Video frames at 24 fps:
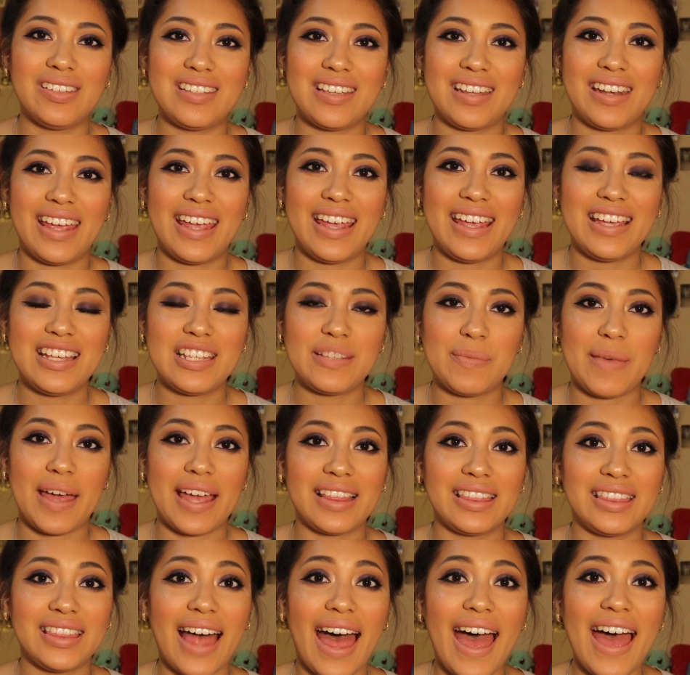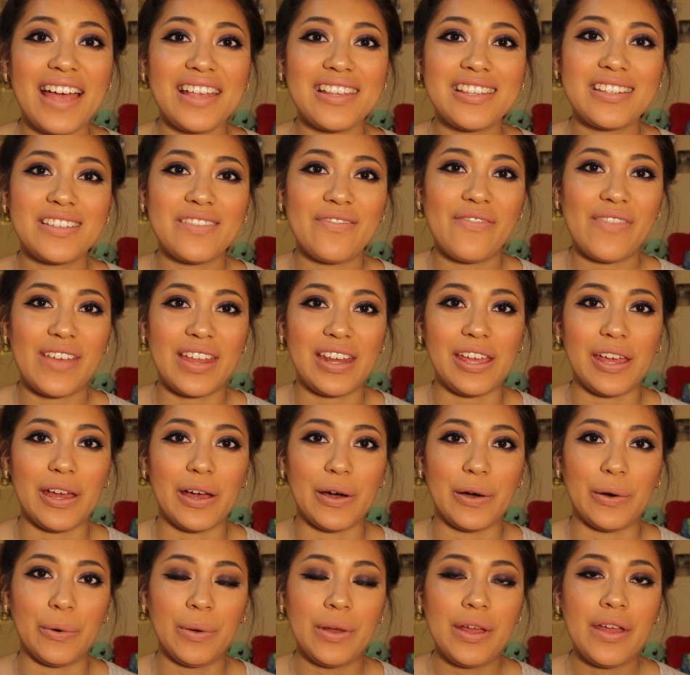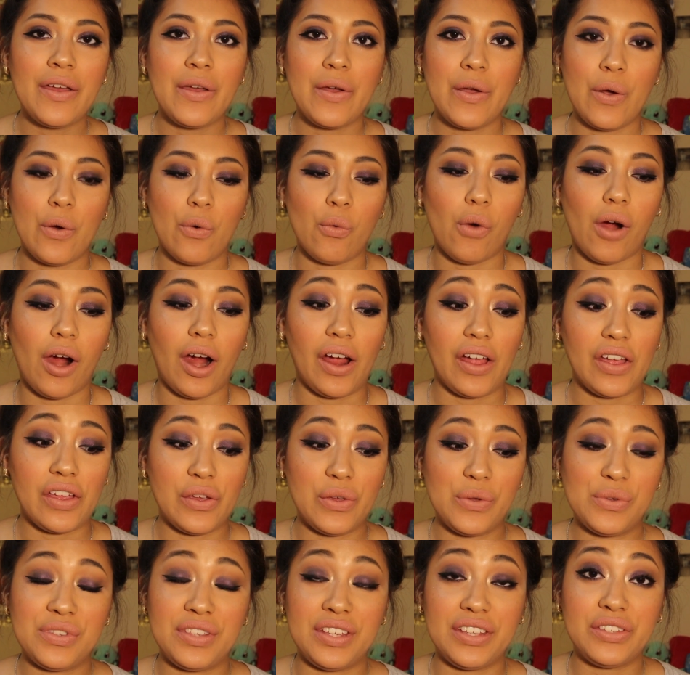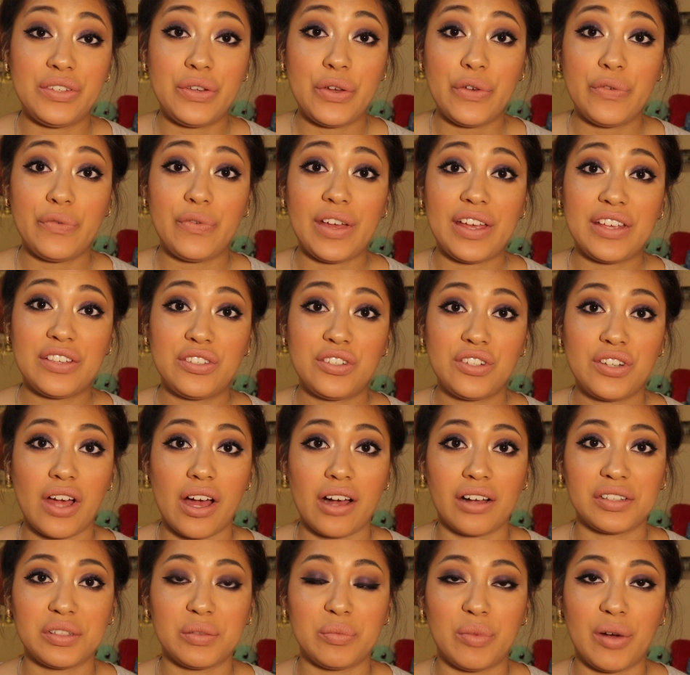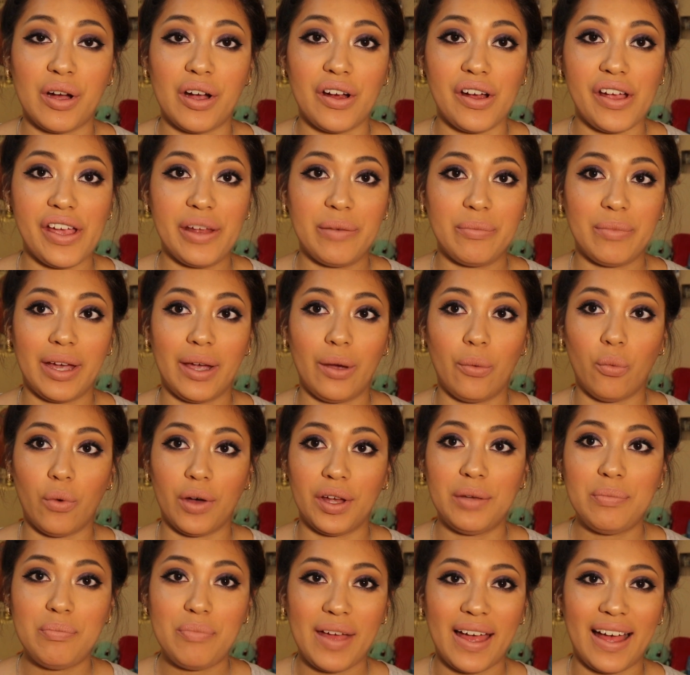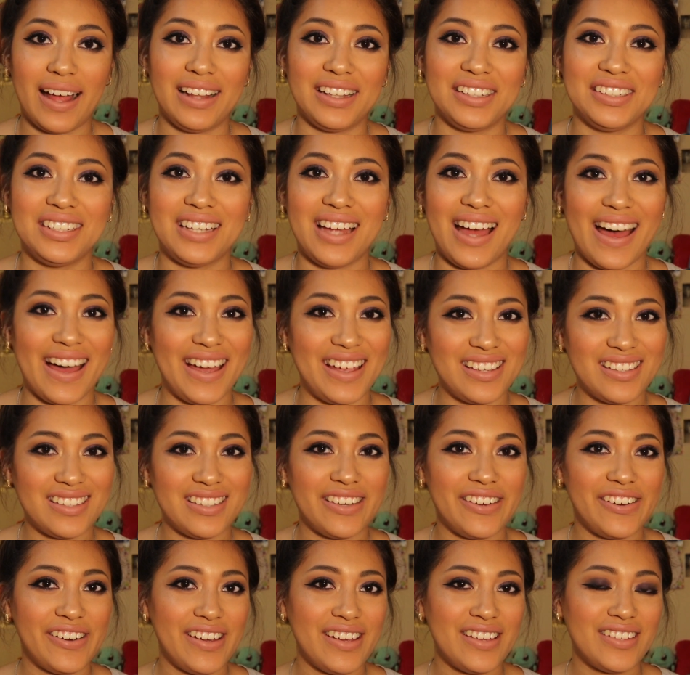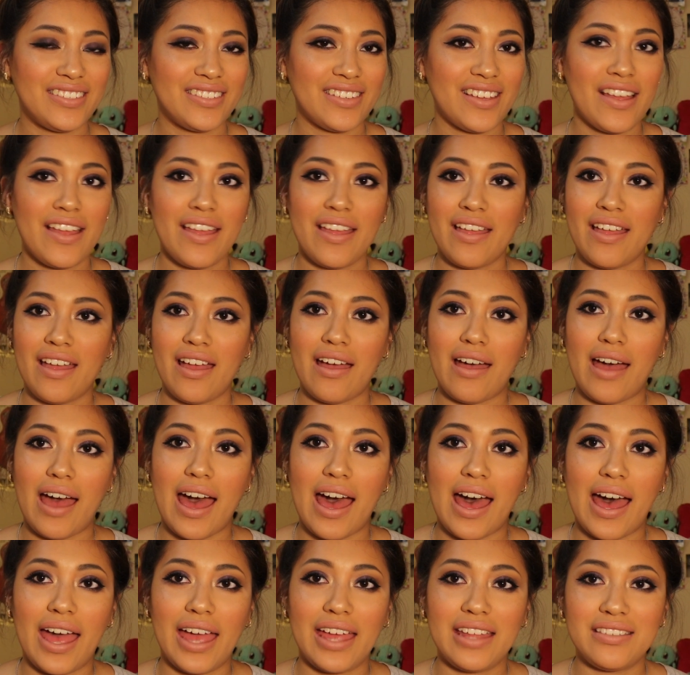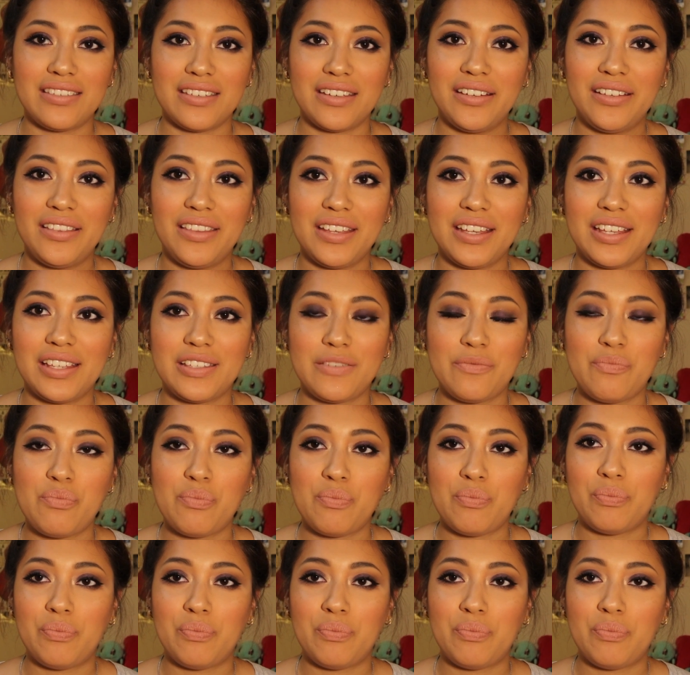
Today is my last video where I use the Too Faced chocolate bar in my one palette eye series. I did this